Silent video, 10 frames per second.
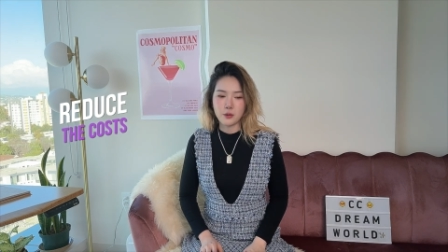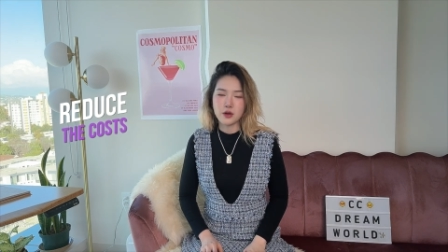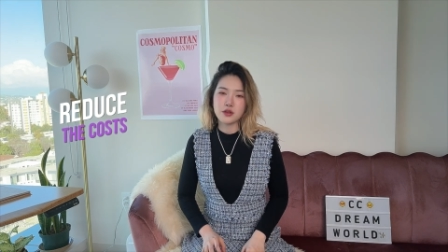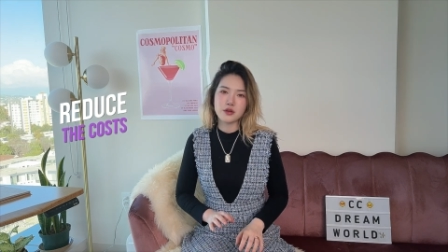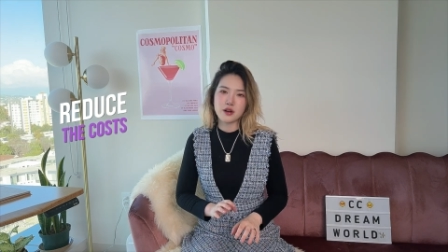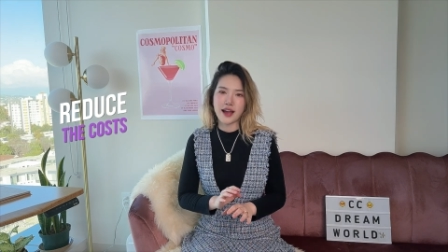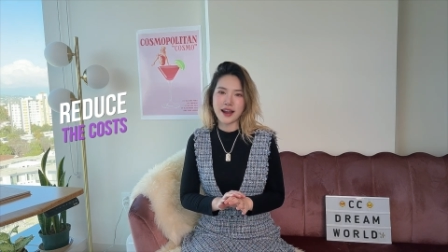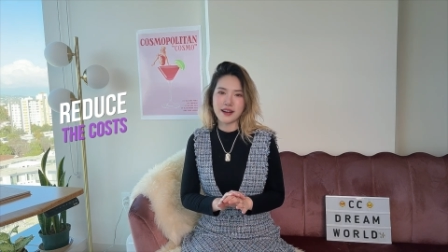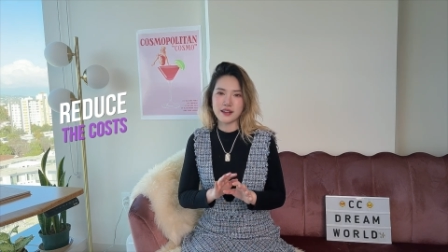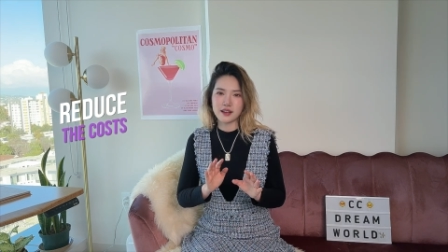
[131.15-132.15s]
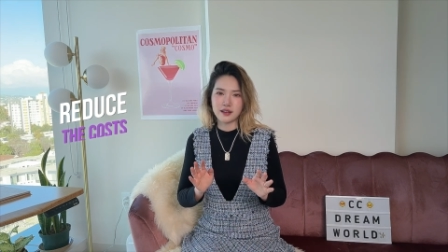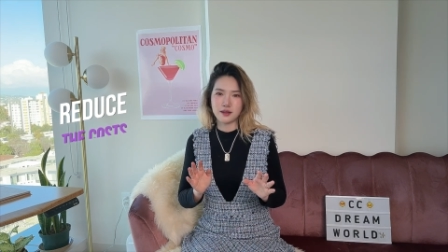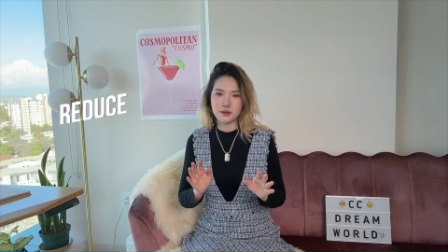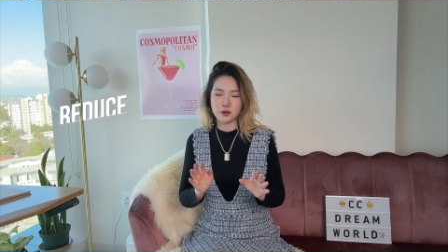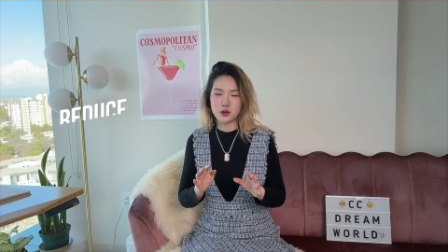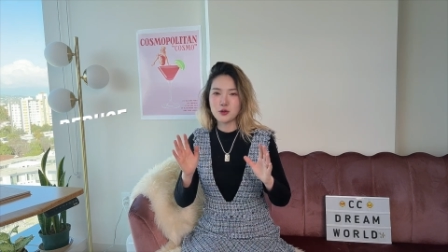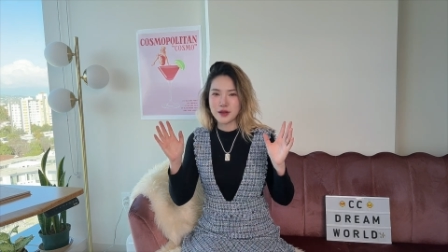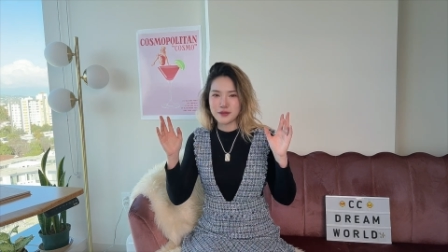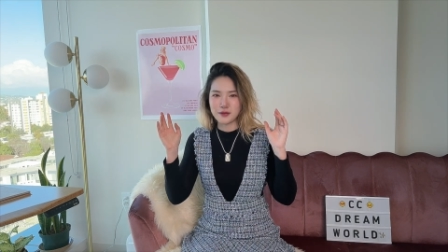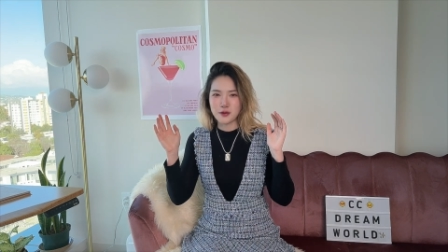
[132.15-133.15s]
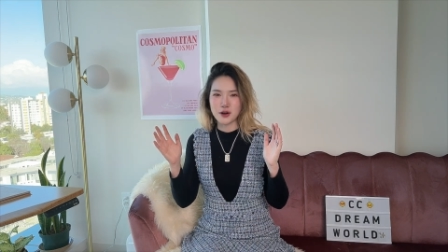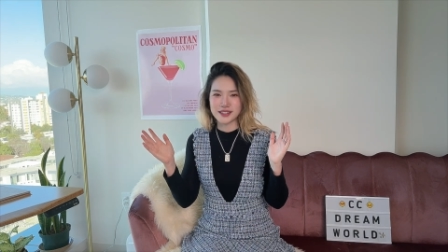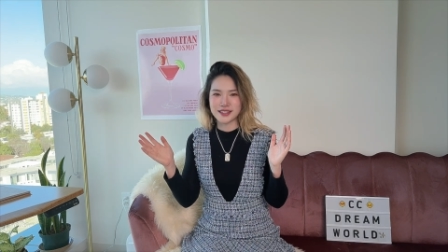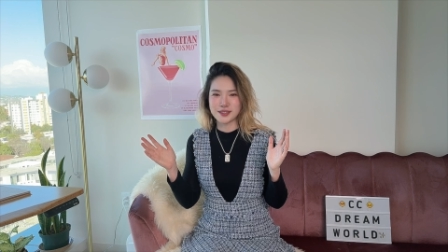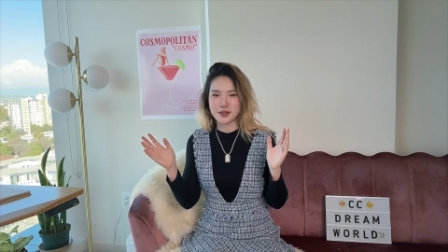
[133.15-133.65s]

When you're hiring a human force